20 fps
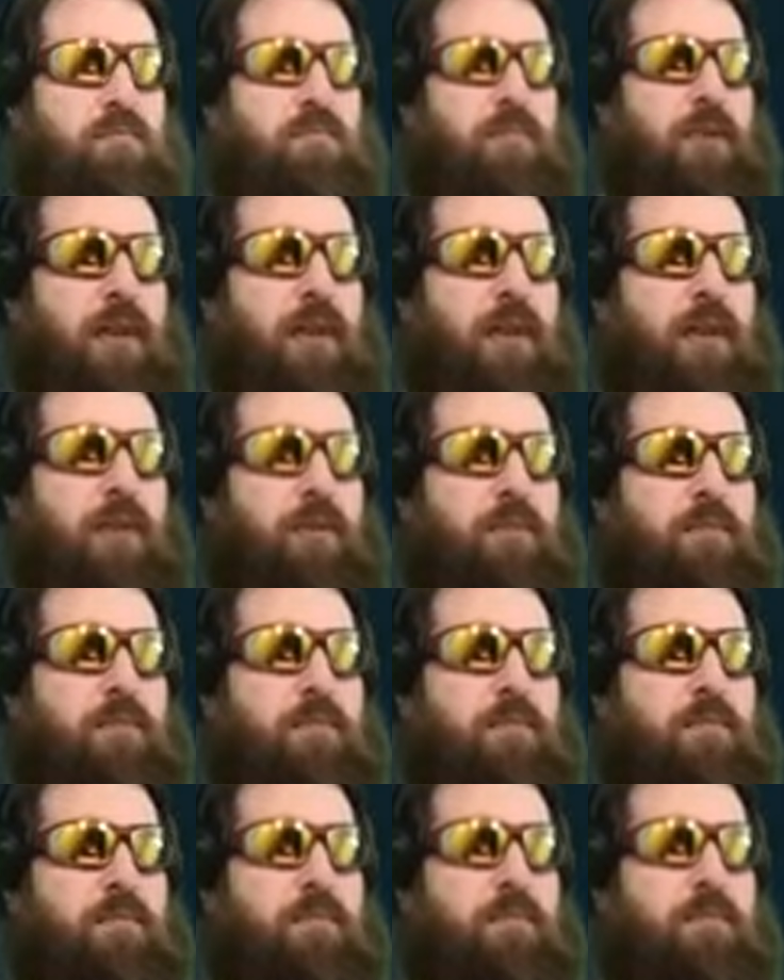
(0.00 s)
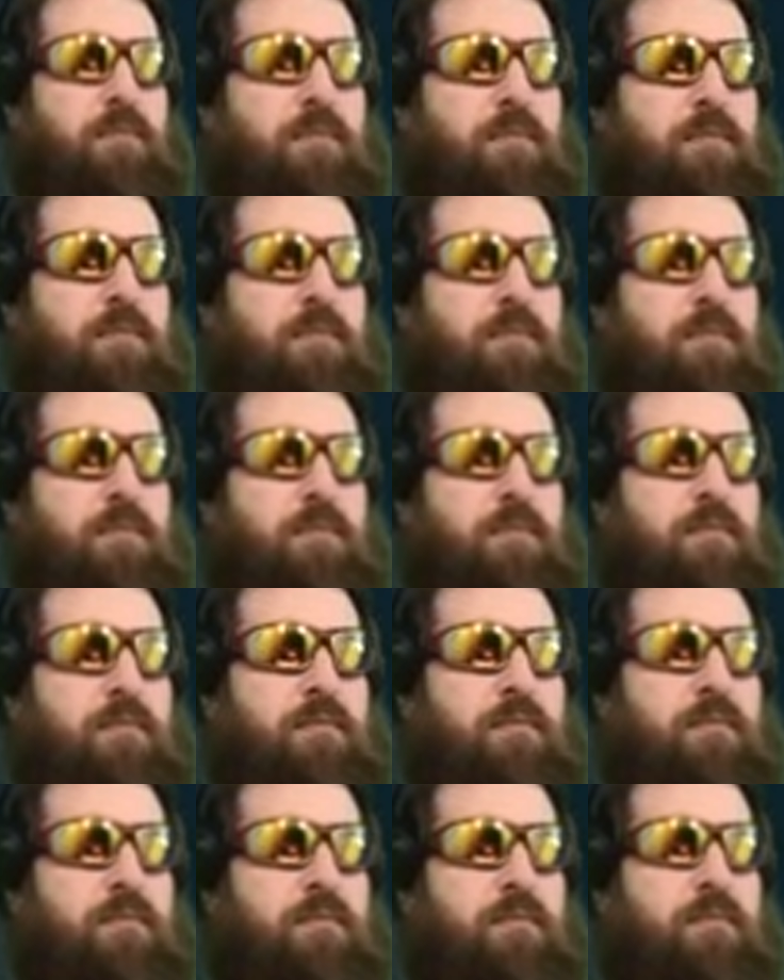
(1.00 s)

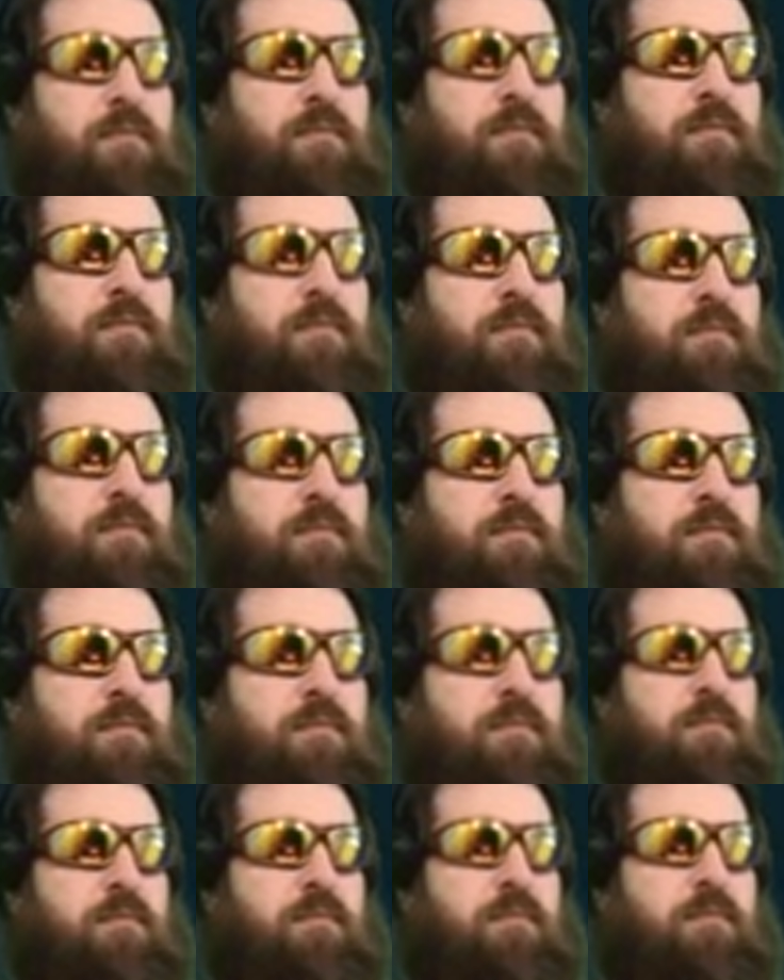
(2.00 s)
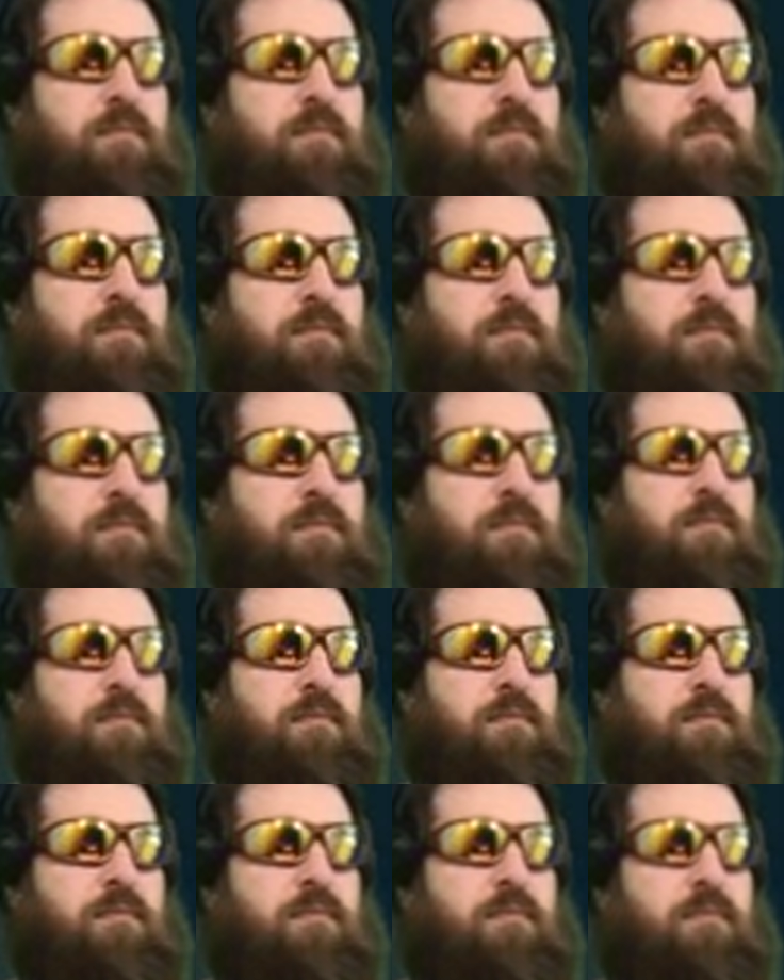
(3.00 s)

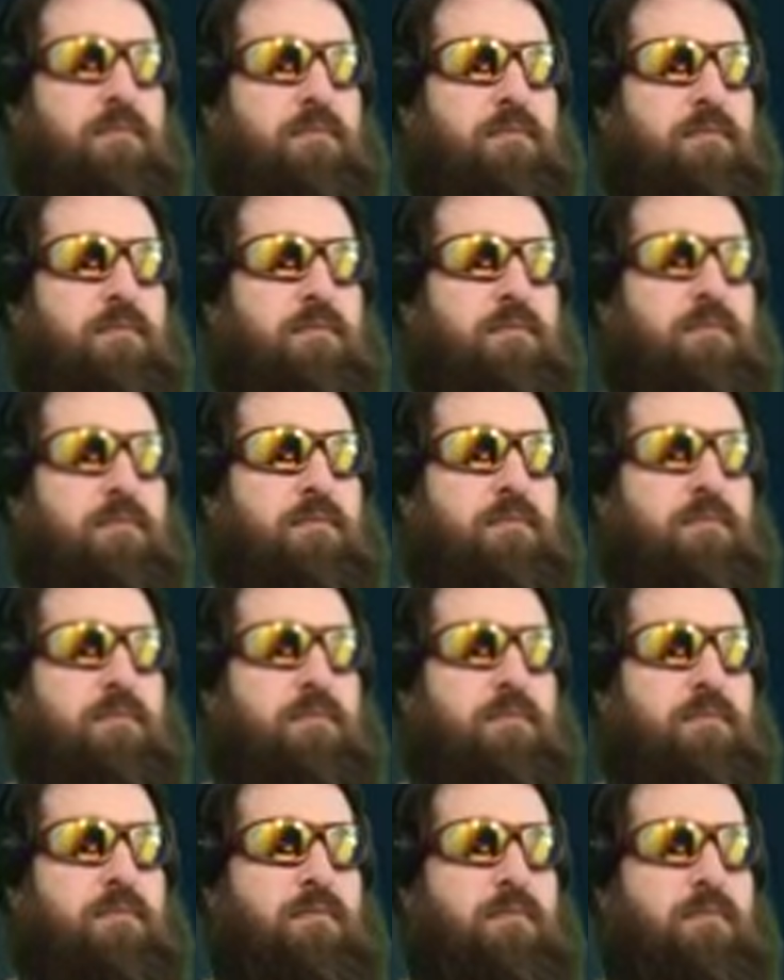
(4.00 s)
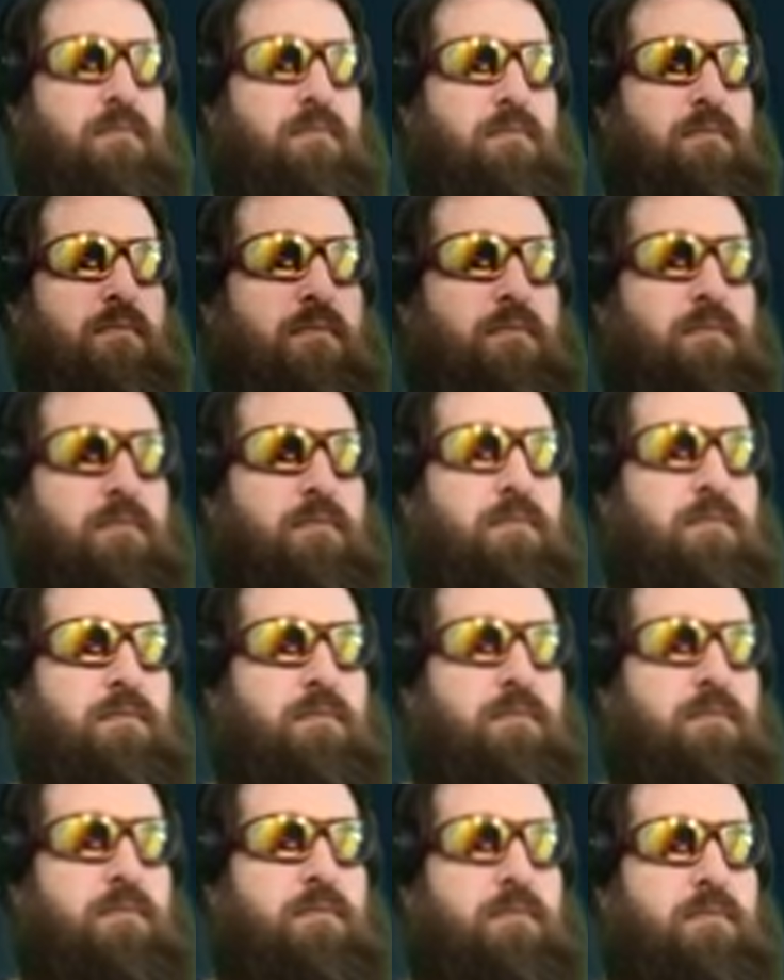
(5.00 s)

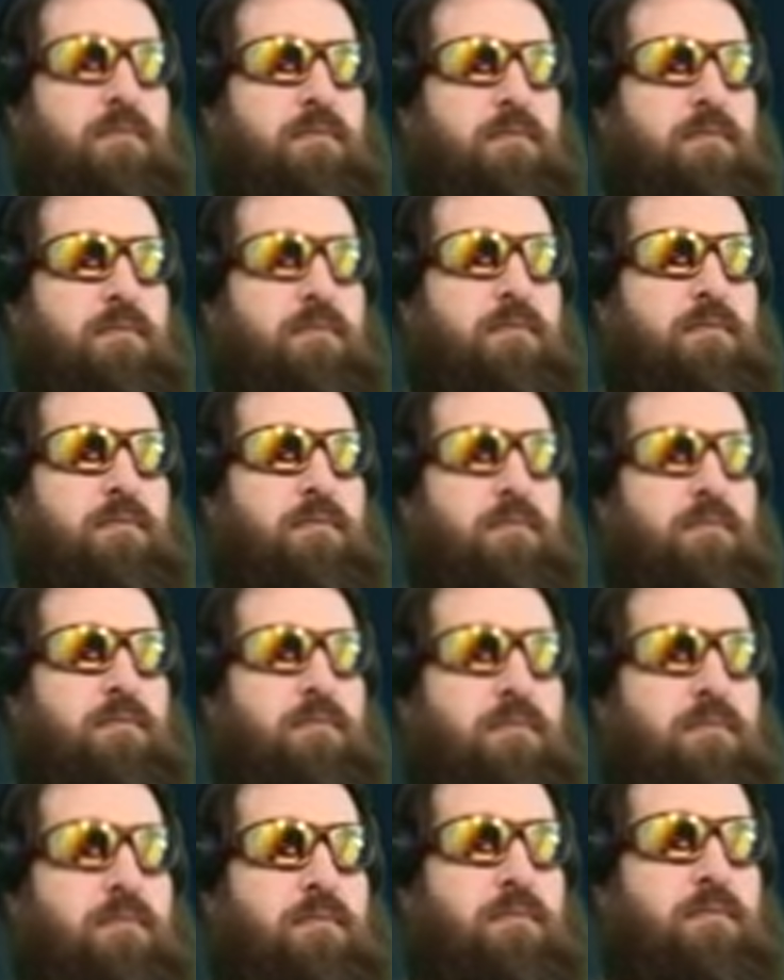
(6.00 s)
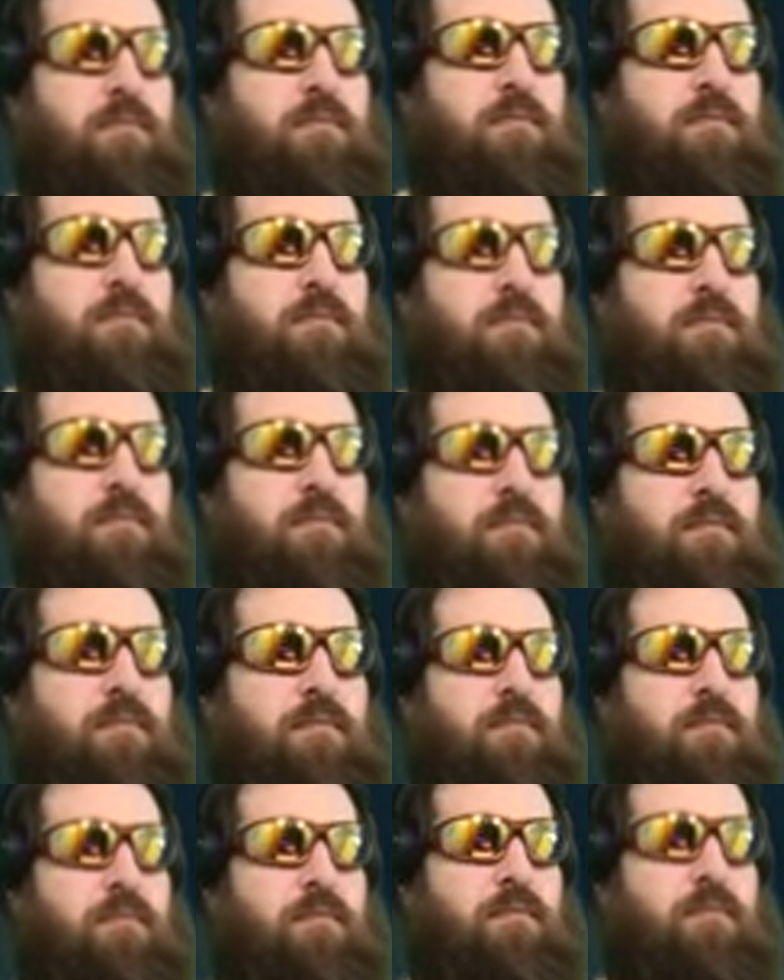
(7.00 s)
(not speaking)